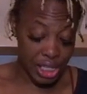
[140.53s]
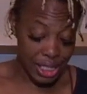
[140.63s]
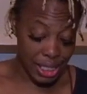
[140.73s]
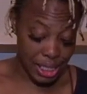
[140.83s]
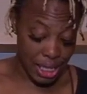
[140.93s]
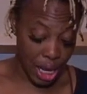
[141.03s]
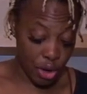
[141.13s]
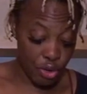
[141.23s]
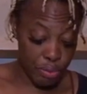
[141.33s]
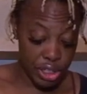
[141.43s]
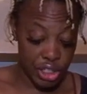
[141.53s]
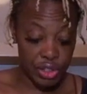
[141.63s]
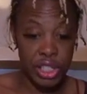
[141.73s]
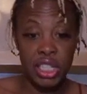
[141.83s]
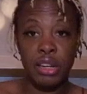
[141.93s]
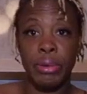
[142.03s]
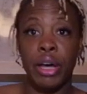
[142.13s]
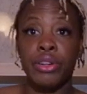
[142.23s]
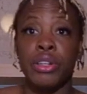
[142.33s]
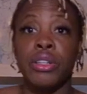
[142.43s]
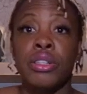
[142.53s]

This is yellow mustard seed powder.